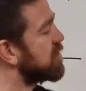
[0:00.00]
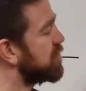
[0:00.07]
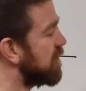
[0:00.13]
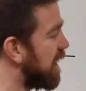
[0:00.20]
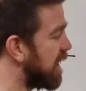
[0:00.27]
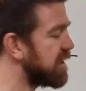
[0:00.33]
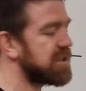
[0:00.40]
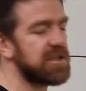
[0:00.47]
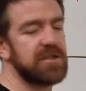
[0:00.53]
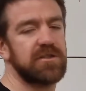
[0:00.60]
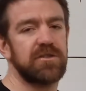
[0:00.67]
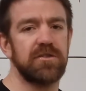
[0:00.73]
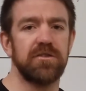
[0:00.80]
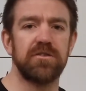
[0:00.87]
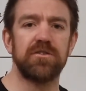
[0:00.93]
strategy
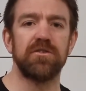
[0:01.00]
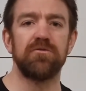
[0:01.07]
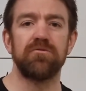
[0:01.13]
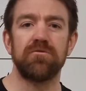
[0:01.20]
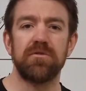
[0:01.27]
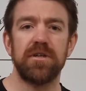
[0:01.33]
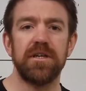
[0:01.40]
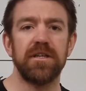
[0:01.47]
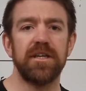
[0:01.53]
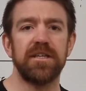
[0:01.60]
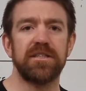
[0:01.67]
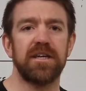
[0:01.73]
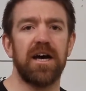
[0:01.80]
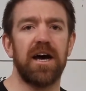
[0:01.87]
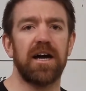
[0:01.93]
to
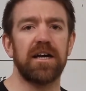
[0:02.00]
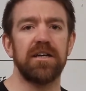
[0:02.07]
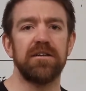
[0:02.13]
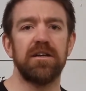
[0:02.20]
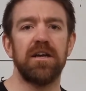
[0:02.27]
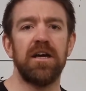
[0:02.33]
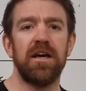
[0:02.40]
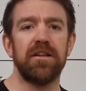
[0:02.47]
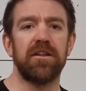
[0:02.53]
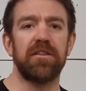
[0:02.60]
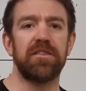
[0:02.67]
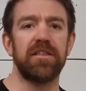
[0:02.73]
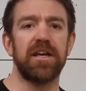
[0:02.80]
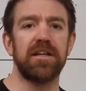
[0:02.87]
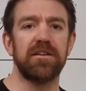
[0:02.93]
really target the
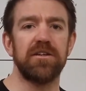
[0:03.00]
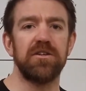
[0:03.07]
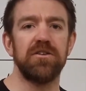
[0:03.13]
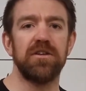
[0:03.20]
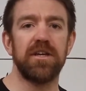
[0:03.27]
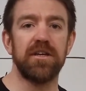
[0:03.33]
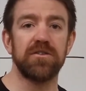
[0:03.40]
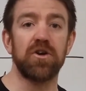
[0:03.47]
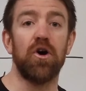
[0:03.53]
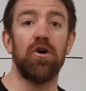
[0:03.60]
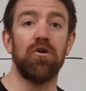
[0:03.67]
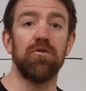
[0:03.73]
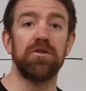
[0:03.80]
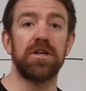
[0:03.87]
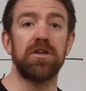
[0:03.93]
thing that is
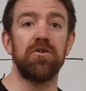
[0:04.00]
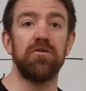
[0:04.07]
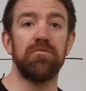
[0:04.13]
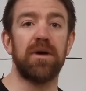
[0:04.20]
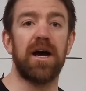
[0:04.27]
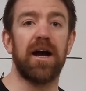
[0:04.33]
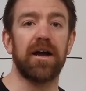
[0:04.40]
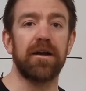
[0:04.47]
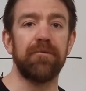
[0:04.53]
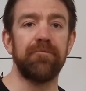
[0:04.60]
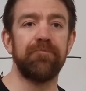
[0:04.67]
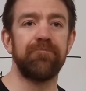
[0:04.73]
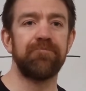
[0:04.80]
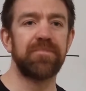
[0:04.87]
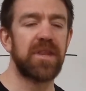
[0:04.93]
holding you back.
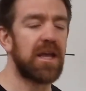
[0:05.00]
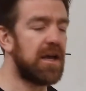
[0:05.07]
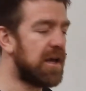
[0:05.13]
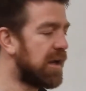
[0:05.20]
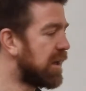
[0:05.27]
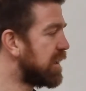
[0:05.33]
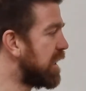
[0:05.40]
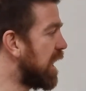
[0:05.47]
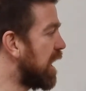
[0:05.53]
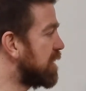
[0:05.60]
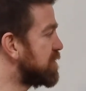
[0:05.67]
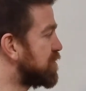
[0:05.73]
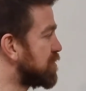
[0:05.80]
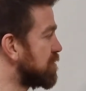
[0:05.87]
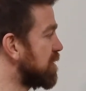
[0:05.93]

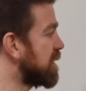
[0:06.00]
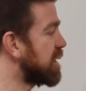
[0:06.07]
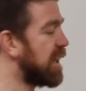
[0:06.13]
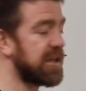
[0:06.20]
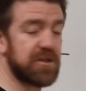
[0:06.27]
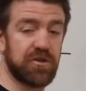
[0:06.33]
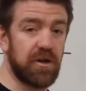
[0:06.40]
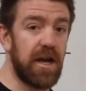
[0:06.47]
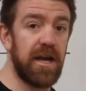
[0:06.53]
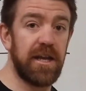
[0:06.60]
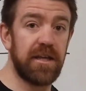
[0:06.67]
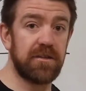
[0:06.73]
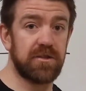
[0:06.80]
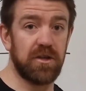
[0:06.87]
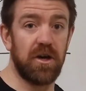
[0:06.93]
Now, during that
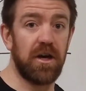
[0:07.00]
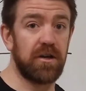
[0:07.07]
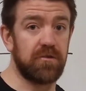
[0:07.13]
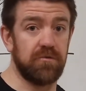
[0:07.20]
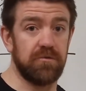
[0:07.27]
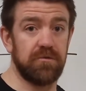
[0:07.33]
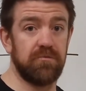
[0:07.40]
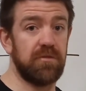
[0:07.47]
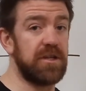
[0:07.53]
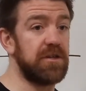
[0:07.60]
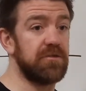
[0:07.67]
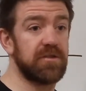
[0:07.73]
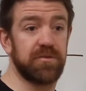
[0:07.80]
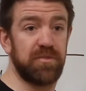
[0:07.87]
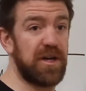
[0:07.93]
training cycle,
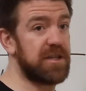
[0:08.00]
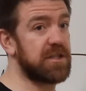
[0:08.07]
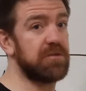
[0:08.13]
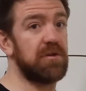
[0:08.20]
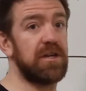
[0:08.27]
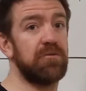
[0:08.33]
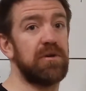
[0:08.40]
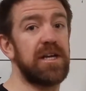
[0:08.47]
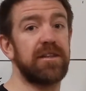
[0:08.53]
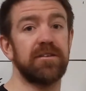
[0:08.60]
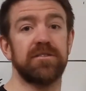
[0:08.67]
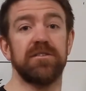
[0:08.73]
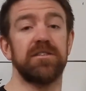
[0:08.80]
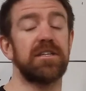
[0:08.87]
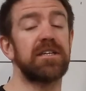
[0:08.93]
especially when your
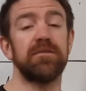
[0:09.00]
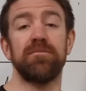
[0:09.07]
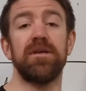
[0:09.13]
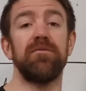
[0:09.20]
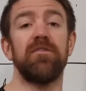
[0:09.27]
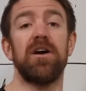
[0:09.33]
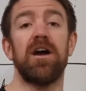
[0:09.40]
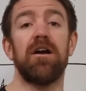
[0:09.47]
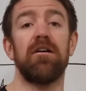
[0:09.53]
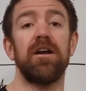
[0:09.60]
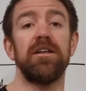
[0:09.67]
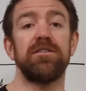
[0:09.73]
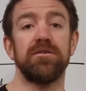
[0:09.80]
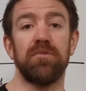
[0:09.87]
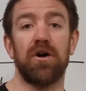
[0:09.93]
weaknesses, it can be
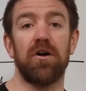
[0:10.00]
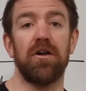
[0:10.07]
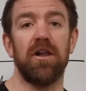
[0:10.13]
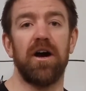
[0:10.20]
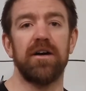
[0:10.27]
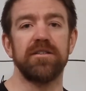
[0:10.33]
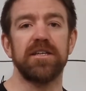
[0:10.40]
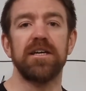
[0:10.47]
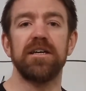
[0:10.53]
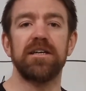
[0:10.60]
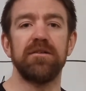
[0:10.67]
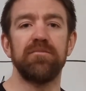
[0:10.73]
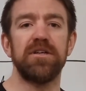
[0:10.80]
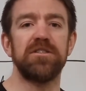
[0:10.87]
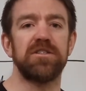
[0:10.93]
very demoralizing. It
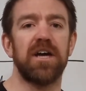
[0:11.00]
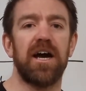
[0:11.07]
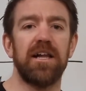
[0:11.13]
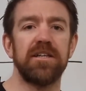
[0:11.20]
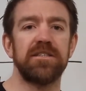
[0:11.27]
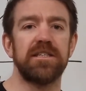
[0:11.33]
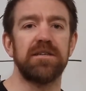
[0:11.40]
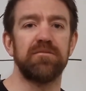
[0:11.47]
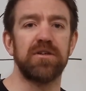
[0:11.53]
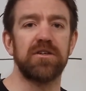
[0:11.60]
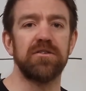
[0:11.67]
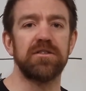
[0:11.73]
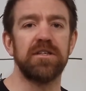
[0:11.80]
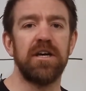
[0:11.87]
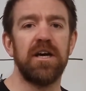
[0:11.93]
can be challenging
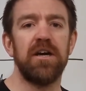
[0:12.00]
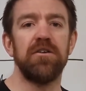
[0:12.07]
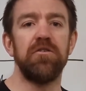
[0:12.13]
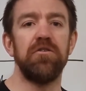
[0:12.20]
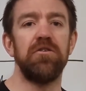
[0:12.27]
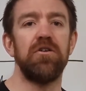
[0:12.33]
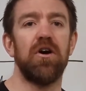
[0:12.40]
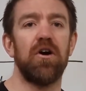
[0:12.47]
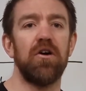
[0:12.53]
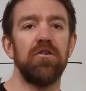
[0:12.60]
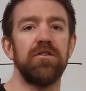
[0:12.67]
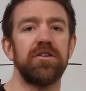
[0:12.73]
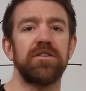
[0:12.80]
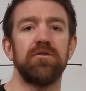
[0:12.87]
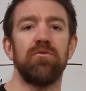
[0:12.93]
because you
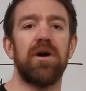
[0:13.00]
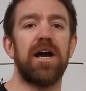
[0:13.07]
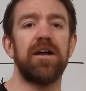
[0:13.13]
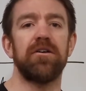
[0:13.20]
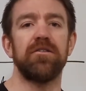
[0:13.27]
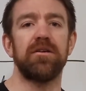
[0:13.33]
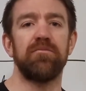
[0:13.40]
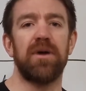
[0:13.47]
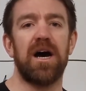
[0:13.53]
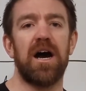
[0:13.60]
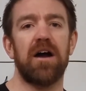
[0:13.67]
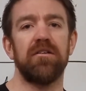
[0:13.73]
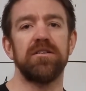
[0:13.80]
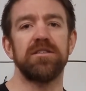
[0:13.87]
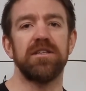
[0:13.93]
know that the weight on the
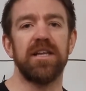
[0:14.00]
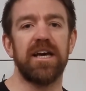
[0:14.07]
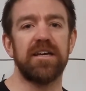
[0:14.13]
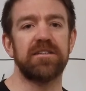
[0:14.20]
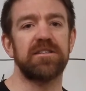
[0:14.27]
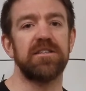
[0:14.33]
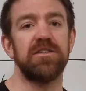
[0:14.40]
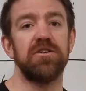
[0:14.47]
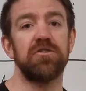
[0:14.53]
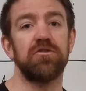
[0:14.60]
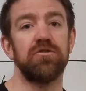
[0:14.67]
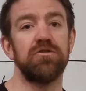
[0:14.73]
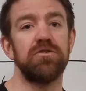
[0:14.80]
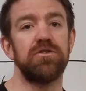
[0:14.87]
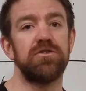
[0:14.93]
bar is less than you
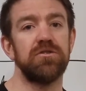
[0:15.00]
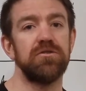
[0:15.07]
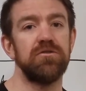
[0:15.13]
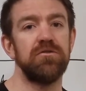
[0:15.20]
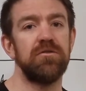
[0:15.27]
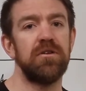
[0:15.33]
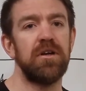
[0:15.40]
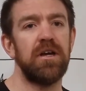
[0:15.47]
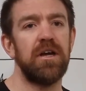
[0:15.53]
could do